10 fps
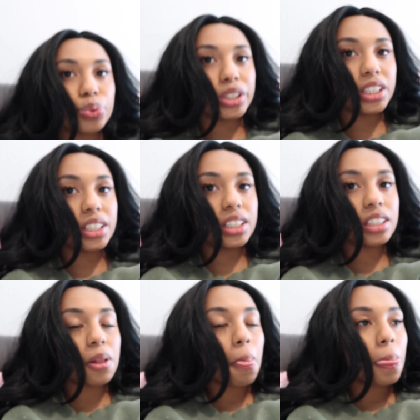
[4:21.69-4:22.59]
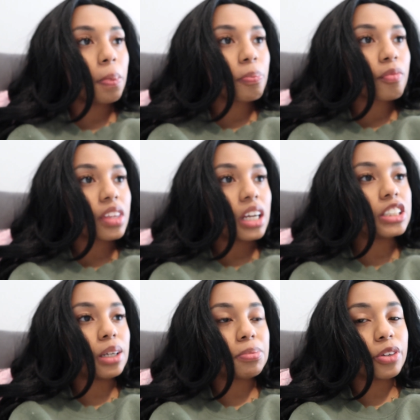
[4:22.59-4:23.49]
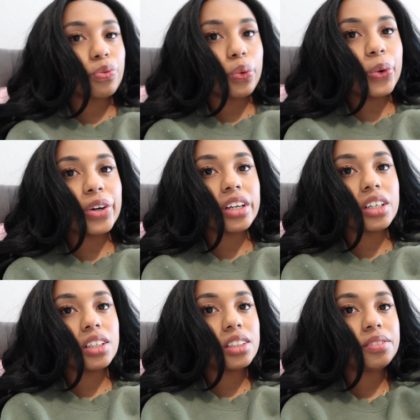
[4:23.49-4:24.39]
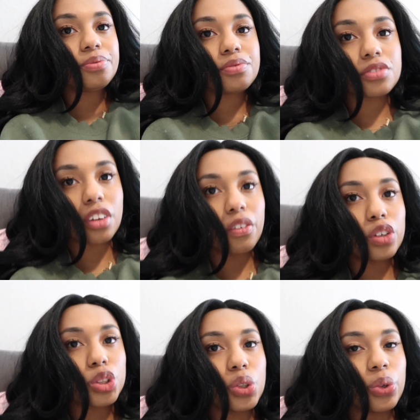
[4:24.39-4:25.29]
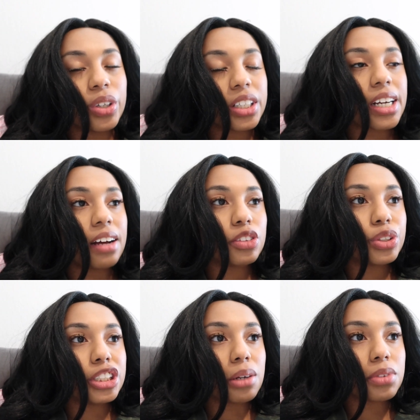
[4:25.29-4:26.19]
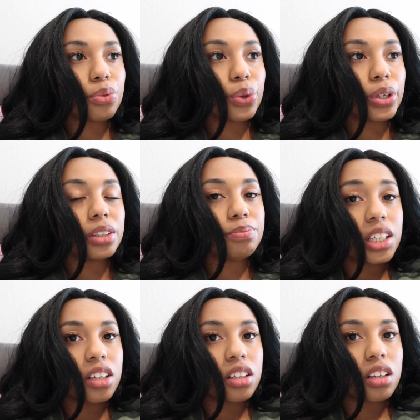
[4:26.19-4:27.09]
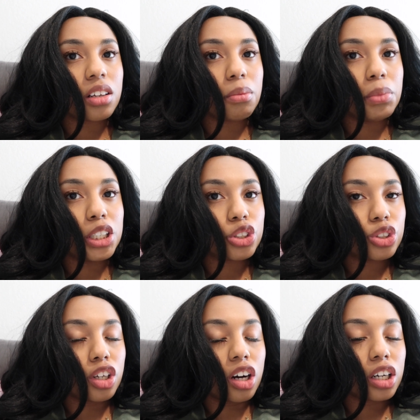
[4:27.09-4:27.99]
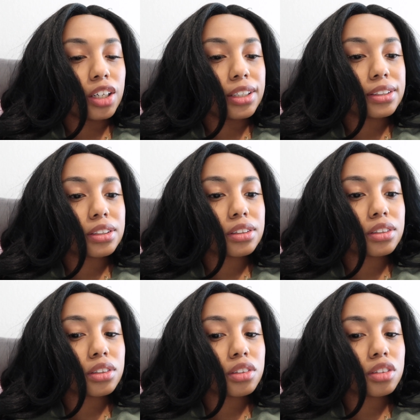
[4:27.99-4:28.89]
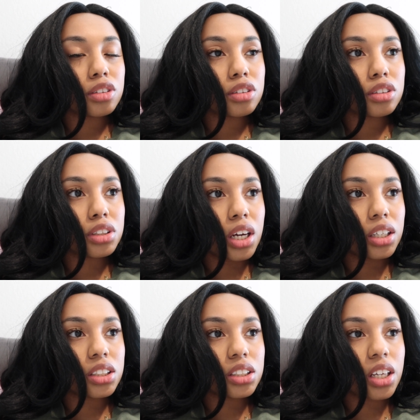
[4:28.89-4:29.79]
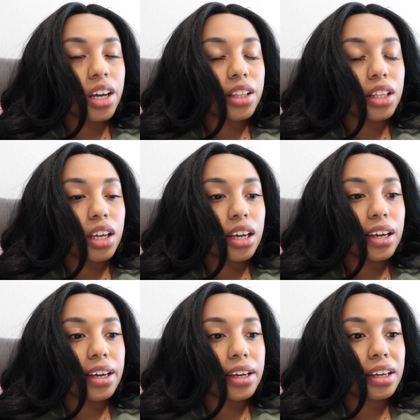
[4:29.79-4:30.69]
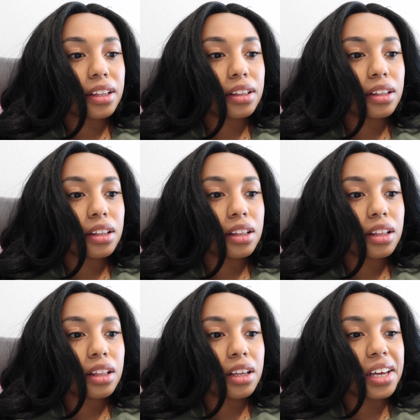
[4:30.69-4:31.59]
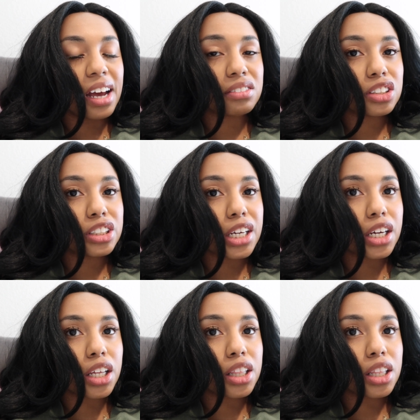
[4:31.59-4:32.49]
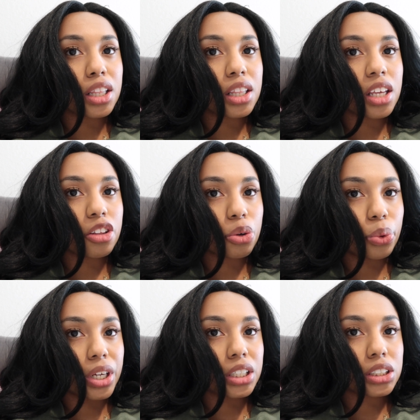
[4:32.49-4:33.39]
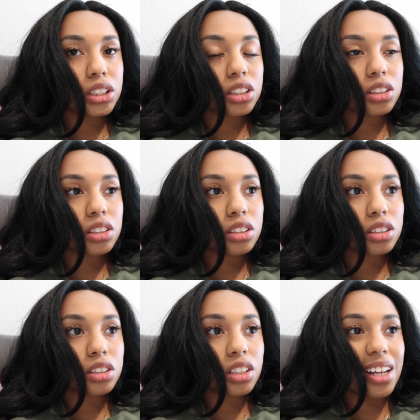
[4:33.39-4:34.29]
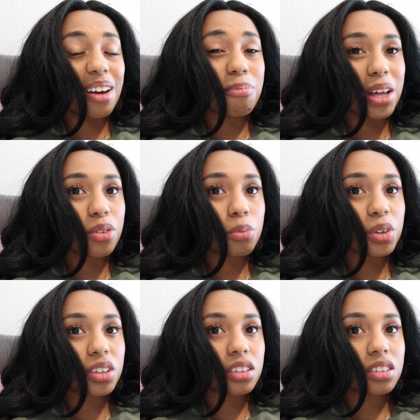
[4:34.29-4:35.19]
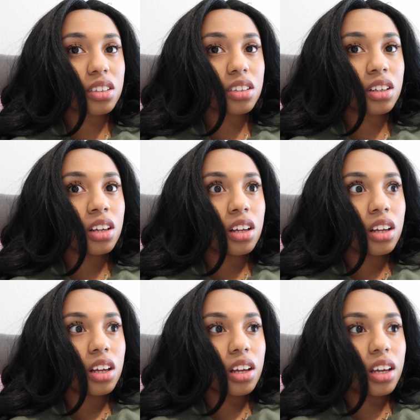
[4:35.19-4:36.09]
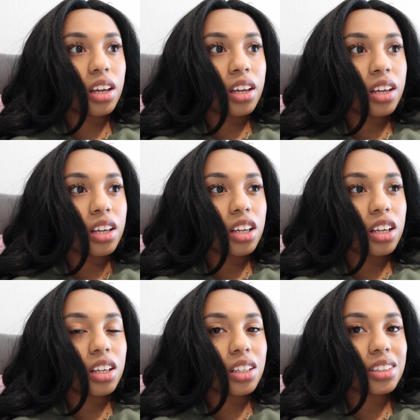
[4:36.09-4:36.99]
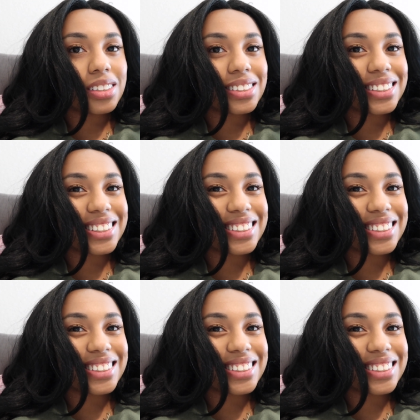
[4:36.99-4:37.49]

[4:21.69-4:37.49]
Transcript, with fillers: read chapter 4 for schoolwork. I have to read chapter 4, take a ministry audit test, and then I have to take another quiz and have math homework. And